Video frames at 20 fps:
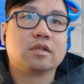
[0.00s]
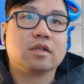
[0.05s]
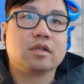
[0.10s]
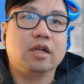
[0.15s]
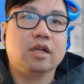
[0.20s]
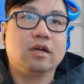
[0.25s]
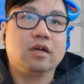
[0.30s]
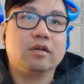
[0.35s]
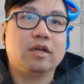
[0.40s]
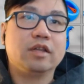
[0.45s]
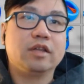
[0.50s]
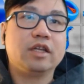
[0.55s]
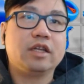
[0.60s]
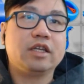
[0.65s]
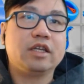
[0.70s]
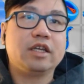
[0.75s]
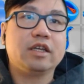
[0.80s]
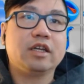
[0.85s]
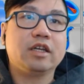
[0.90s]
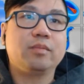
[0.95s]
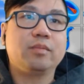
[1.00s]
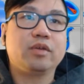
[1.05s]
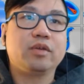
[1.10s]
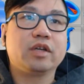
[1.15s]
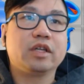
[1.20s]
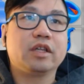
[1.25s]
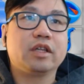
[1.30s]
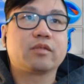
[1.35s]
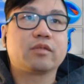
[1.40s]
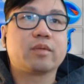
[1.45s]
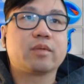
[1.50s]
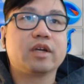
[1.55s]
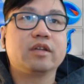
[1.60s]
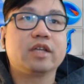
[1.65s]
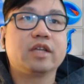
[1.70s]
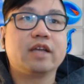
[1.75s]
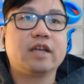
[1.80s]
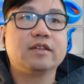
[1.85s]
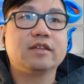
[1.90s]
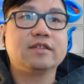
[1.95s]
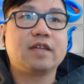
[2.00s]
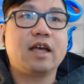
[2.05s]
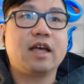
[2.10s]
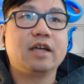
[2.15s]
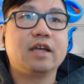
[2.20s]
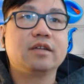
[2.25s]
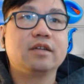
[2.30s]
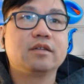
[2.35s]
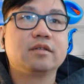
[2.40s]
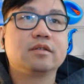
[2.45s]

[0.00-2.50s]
You know, and then he ended up putting like railing on the side.